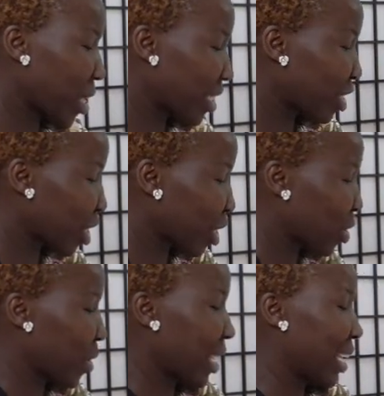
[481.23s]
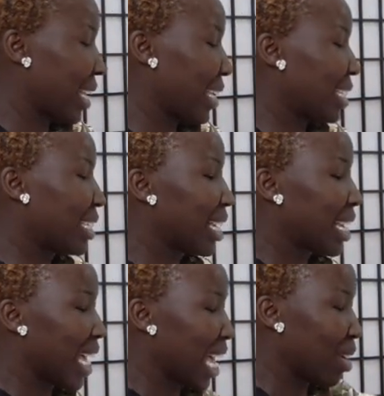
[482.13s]
Pinto in
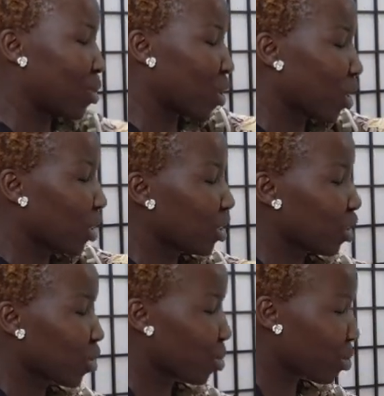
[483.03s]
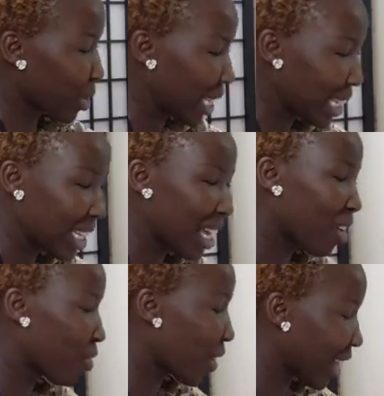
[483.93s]
emerald green
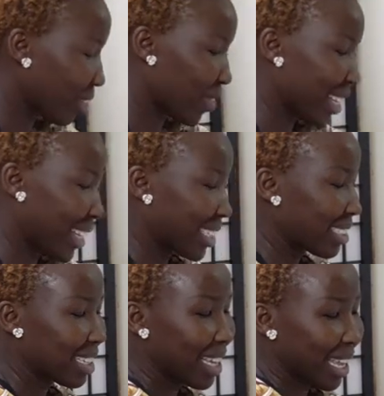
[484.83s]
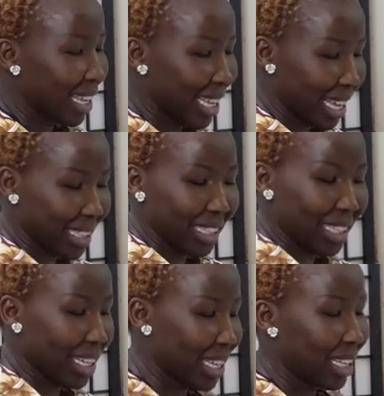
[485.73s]
velvet
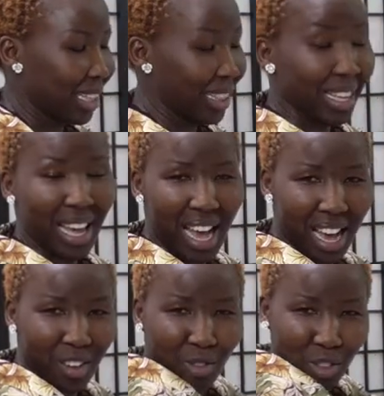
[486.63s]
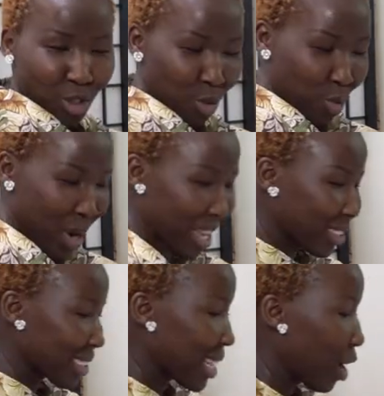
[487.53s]
Galia Lahav
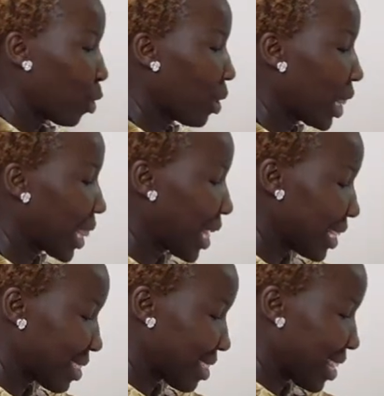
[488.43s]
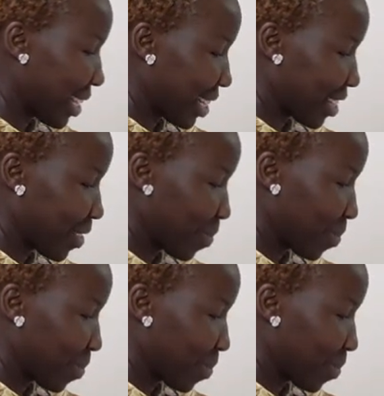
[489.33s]
dress. Now this here,